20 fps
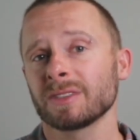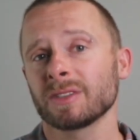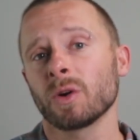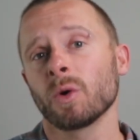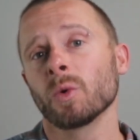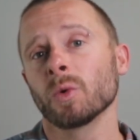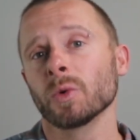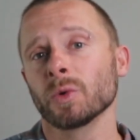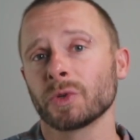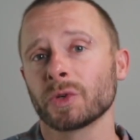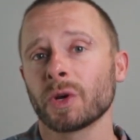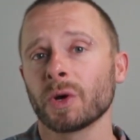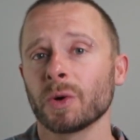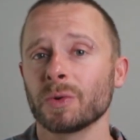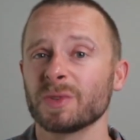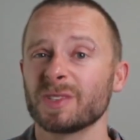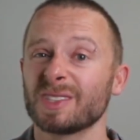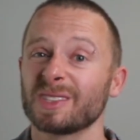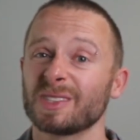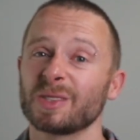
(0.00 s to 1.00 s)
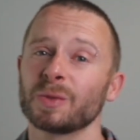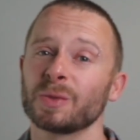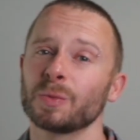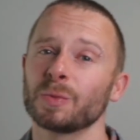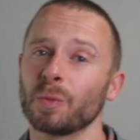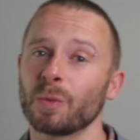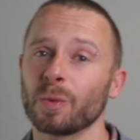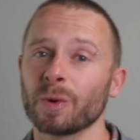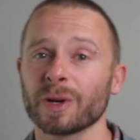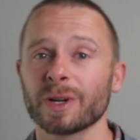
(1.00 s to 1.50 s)
old code to
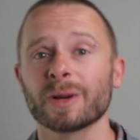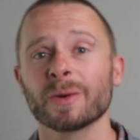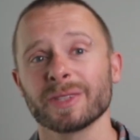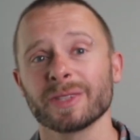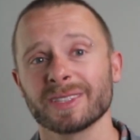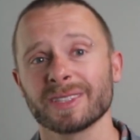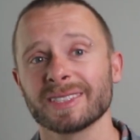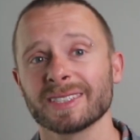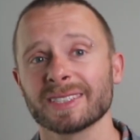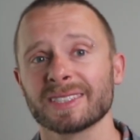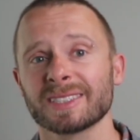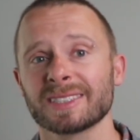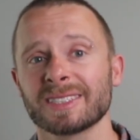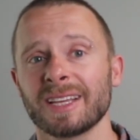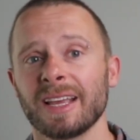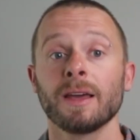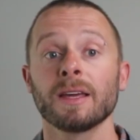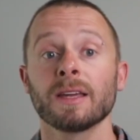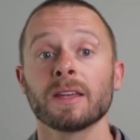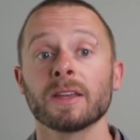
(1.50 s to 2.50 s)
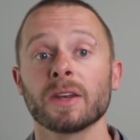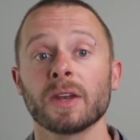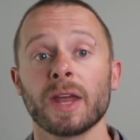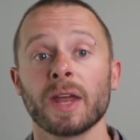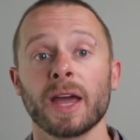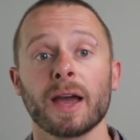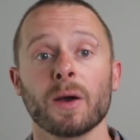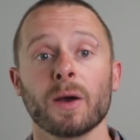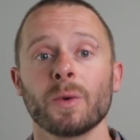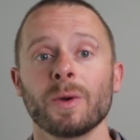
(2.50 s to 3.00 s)
work with this.
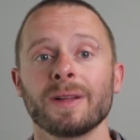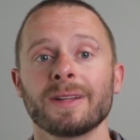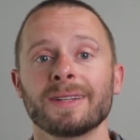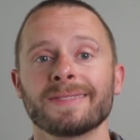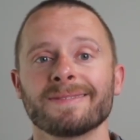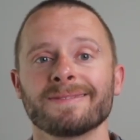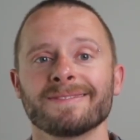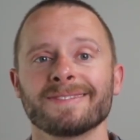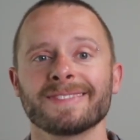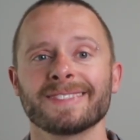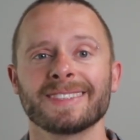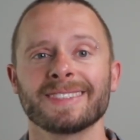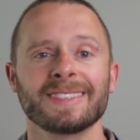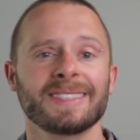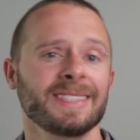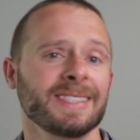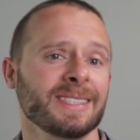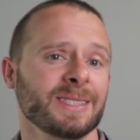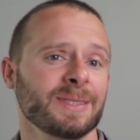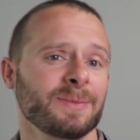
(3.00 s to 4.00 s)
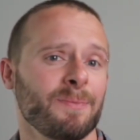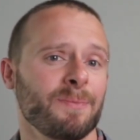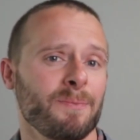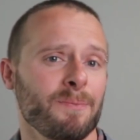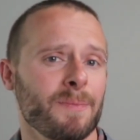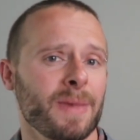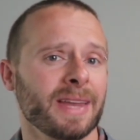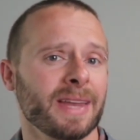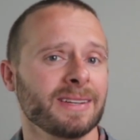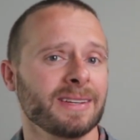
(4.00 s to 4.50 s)
Now, this
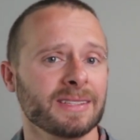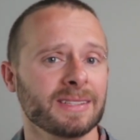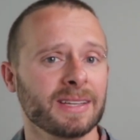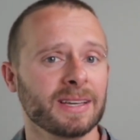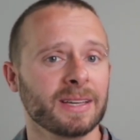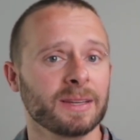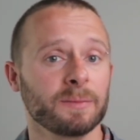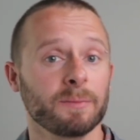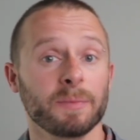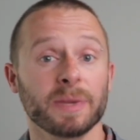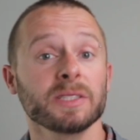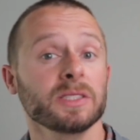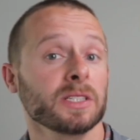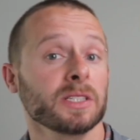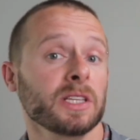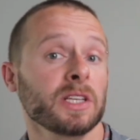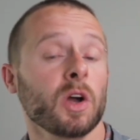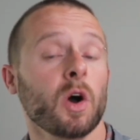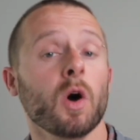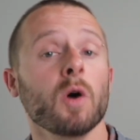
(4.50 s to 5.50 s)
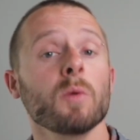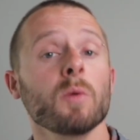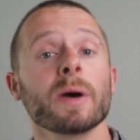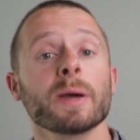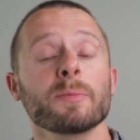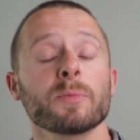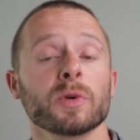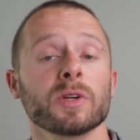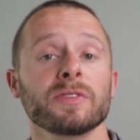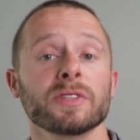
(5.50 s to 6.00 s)
meant that basically all my
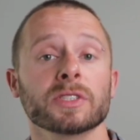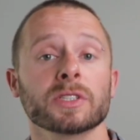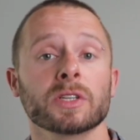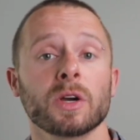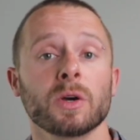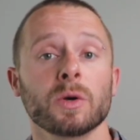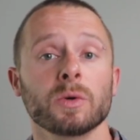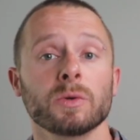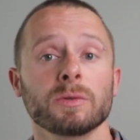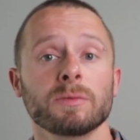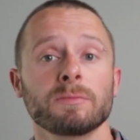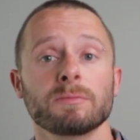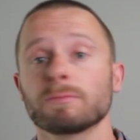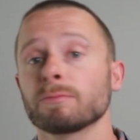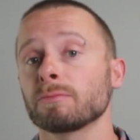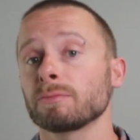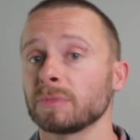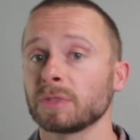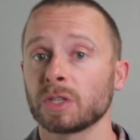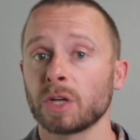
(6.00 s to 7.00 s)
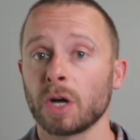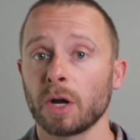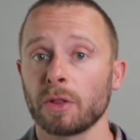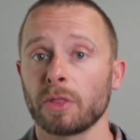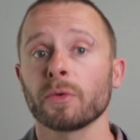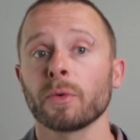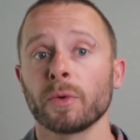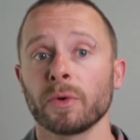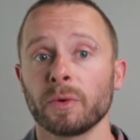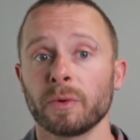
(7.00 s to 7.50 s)
previous code got
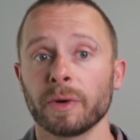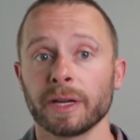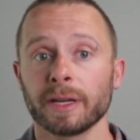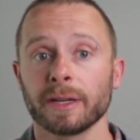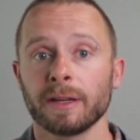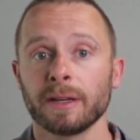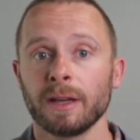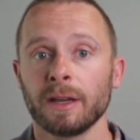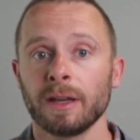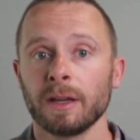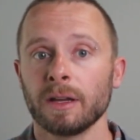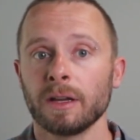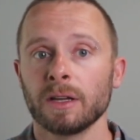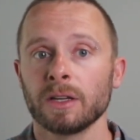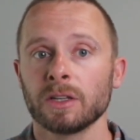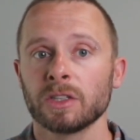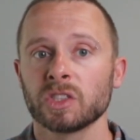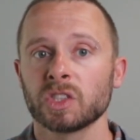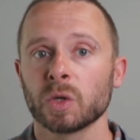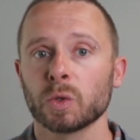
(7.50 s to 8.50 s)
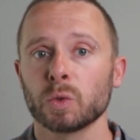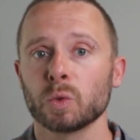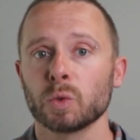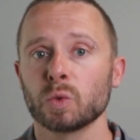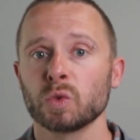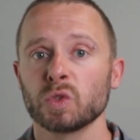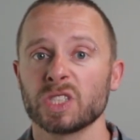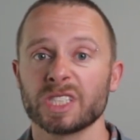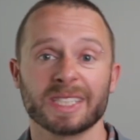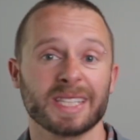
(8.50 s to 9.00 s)
thrown away.
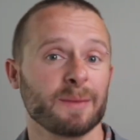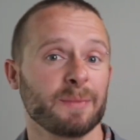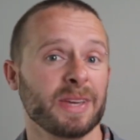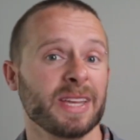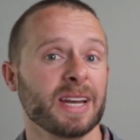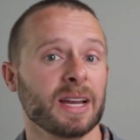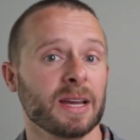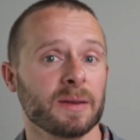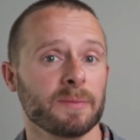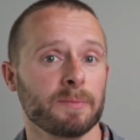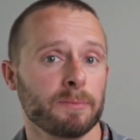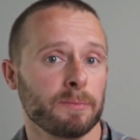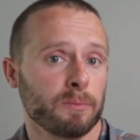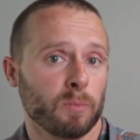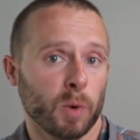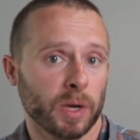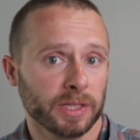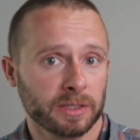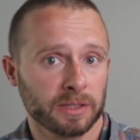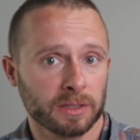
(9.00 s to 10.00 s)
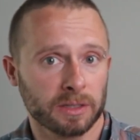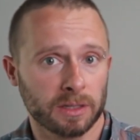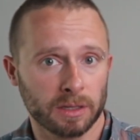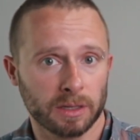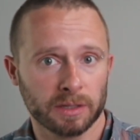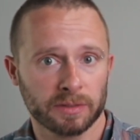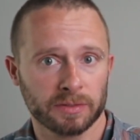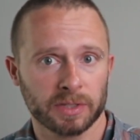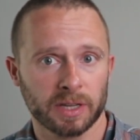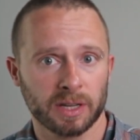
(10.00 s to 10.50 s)
So does that mean I wasted a
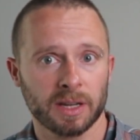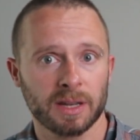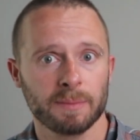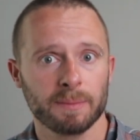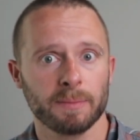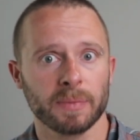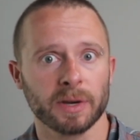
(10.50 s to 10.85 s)
lot of time